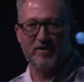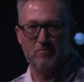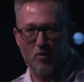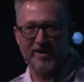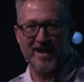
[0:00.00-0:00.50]

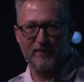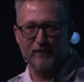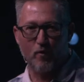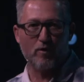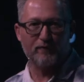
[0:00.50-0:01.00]
morning at
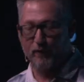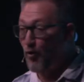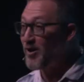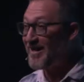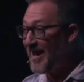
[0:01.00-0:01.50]

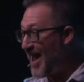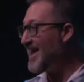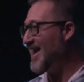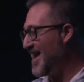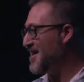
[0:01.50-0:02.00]
4:40
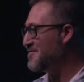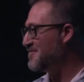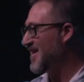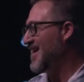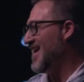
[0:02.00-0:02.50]
a.m.
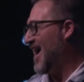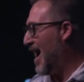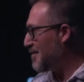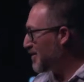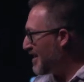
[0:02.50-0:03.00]

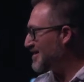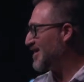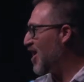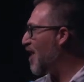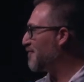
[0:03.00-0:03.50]
I get the
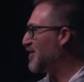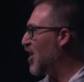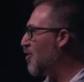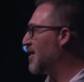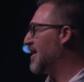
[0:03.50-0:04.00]
coffee
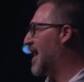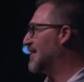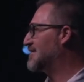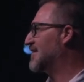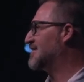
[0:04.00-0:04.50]
going, I
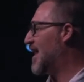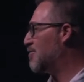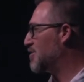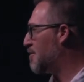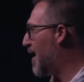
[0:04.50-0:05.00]
sit down
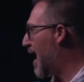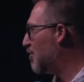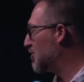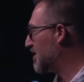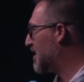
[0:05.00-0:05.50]
with the Bible
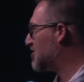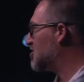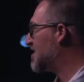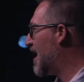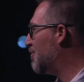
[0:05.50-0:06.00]
at the kitchen
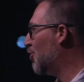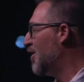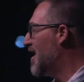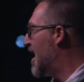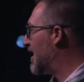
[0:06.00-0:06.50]
table
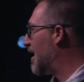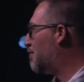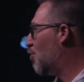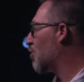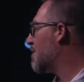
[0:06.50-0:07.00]
and I
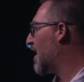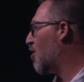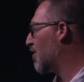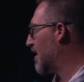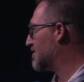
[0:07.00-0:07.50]
pour my
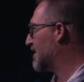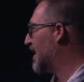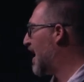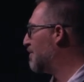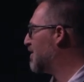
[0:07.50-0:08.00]
heart out to
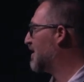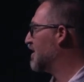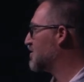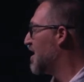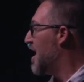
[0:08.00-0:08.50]
God
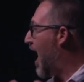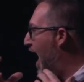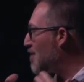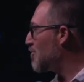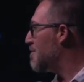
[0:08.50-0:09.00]
because I
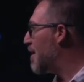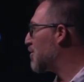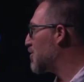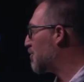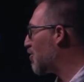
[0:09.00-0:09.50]
remember
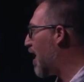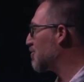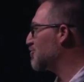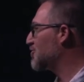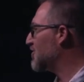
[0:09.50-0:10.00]
the
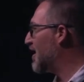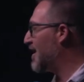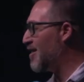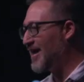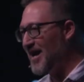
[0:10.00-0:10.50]
prodigal son
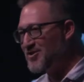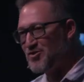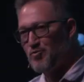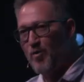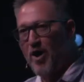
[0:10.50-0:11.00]
how God just
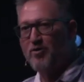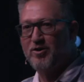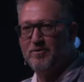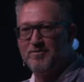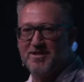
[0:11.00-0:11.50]

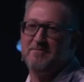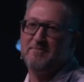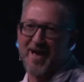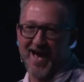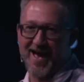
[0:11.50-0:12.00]
welcomed him
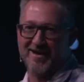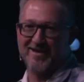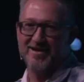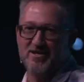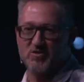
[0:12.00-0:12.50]
back
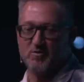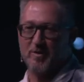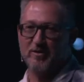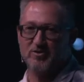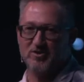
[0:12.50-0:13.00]

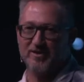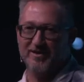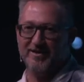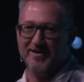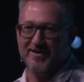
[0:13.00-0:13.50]

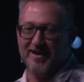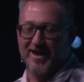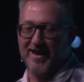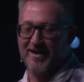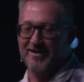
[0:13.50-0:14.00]
spiritually.
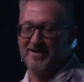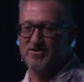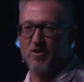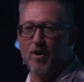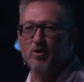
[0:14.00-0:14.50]
And uh, so
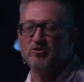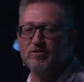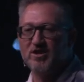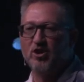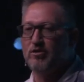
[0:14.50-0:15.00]
I want to
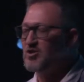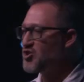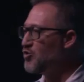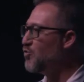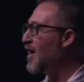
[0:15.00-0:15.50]
encourage
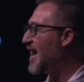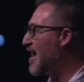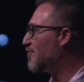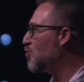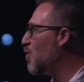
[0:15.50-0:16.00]
you,
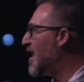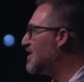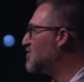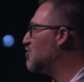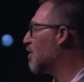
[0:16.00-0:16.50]
whatever
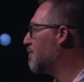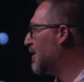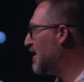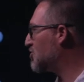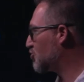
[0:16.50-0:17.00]
ways you are
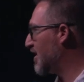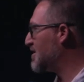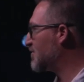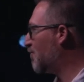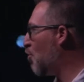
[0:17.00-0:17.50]
being
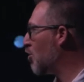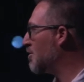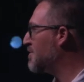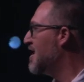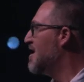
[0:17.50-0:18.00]

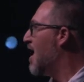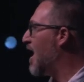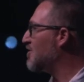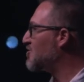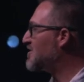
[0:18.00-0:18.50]
transformed,
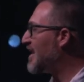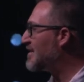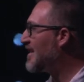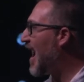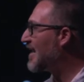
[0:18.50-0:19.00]
understand
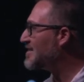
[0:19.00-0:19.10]
God is